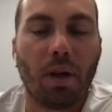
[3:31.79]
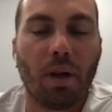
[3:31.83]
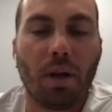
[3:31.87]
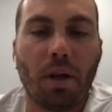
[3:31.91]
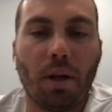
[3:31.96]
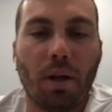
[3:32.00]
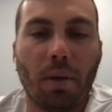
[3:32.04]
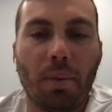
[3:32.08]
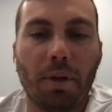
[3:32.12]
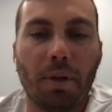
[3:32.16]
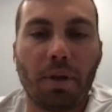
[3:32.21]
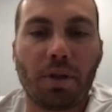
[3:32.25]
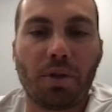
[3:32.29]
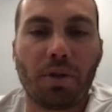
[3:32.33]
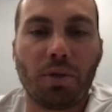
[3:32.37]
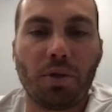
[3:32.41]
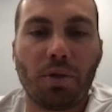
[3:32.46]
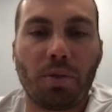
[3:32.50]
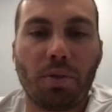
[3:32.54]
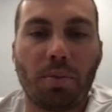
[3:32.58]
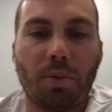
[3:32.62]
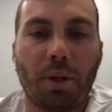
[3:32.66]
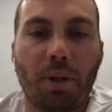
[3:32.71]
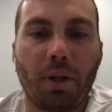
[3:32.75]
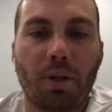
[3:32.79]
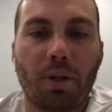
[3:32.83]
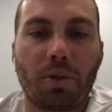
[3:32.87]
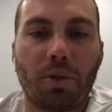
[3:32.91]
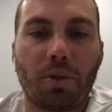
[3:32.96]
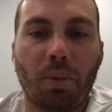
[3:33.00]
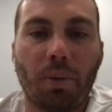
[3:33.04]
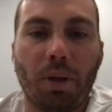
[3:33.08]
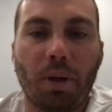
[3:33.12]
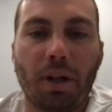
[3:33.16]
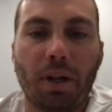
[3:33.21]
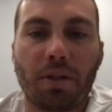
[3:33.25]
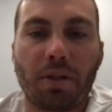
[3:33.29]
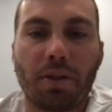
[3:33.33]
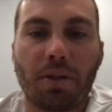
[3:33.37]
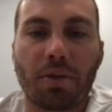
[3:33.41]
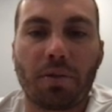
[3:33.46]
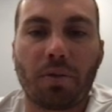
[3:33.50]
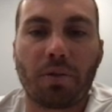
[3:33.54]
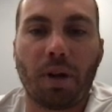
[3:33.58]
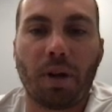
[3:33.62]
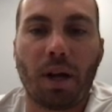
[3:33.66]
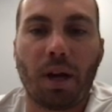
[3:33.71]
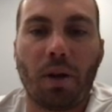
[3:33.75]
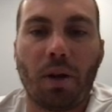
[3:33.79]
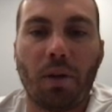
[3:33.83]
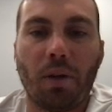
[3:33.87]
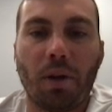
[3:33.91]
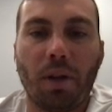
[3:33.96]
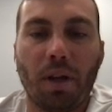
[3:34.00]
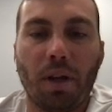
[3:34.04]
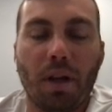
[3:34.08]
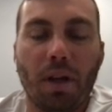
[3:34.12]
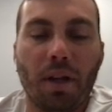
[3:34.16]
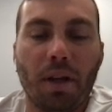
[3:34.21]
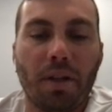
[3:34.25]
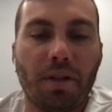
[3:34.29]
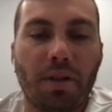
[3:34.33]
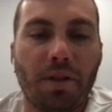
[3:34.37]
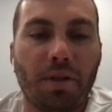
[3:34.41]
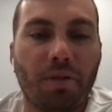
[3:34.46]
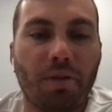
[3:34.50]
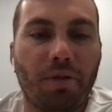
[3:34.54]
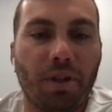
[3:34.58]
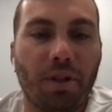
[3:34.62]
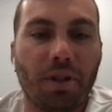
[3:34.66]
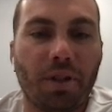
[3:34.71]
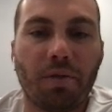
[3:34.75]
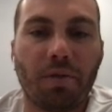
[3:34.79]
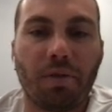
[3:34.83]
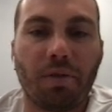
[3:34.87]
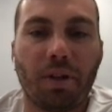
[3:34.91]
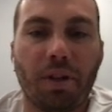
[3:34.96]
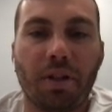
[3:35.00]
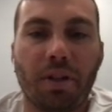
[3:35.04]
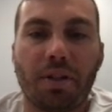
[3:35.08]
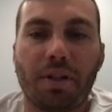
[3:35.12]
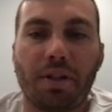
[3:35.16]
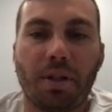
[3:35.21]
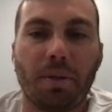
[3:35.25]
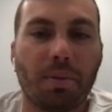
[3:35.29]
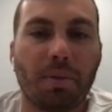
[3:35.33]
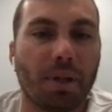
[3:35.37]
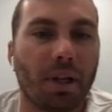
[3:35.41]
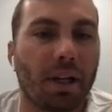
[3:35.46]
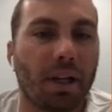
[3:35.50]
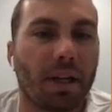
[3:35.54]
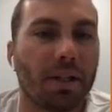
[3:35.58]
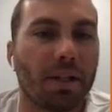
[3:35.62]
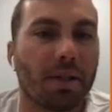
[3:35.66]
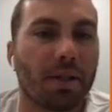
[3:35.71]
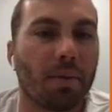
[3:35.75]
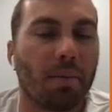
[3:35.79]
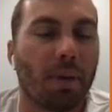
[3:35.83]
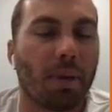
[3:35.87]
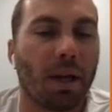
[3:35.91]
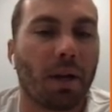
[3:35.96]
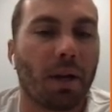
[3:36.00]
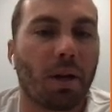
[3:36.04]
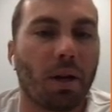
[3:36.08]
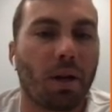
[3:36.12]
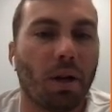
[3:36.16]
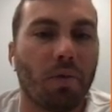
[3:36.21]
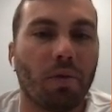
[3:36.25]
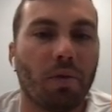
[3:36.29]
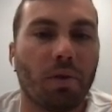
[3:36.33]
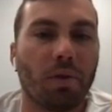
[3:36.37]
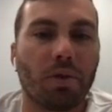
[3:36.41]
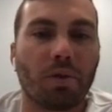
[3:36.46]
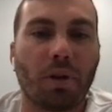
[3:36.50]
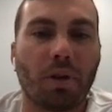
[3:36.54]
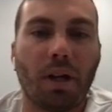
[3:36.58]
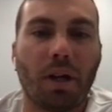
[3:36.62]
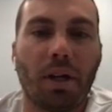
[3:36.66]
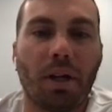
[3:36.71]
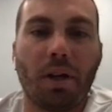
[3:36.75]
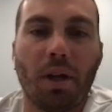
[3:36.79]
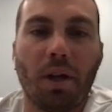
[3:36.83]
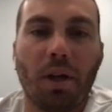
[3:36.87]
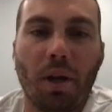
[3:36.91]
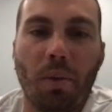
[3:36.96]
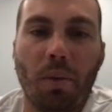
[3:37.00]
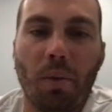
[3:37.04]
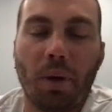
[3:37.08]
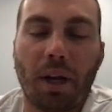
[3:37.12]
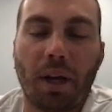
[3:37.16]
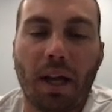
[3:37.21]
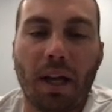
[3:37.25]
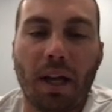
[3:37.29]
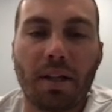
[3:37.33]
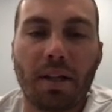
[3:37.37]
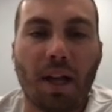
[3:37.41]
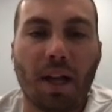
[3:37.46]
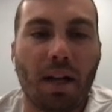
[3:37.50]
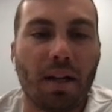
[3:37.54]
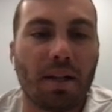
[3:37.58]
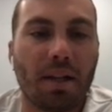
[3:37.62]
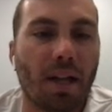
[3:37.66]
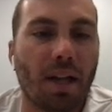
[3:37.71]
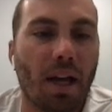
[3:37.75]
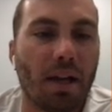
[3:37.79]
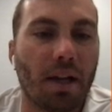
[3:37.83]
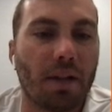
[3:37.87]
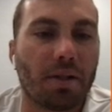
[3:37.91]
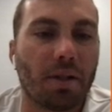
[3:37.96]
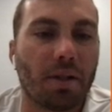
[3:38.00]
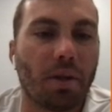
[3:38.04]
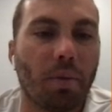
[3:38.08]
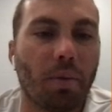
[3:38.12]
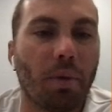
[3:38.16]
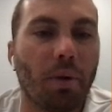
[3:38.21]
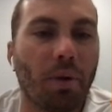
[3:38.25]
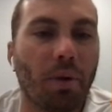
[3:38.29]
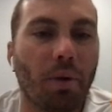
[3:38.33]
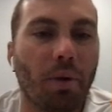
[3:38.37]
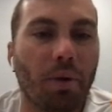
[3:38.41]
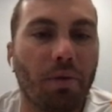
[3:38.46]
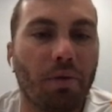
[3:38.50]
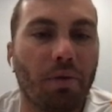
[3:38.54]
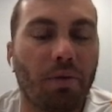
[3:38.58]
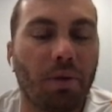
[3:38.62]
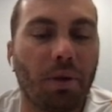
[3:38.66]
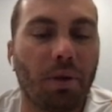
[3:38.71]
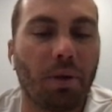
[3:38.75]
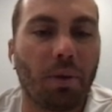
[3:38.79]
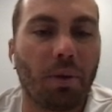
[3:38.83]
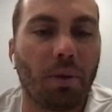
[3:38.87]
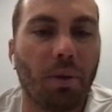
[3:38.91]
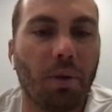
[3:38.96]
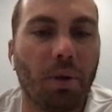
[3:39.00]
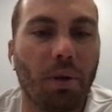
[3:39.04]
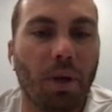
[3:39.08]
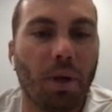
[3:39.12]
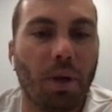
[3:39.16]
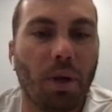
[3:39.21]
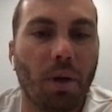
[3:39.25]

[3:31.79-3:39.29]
And as soon as Brenningstuhl breaks this route, this defensive end seems like he's in man coverage, right? Well, Cade's got his eyes in the middle of the field.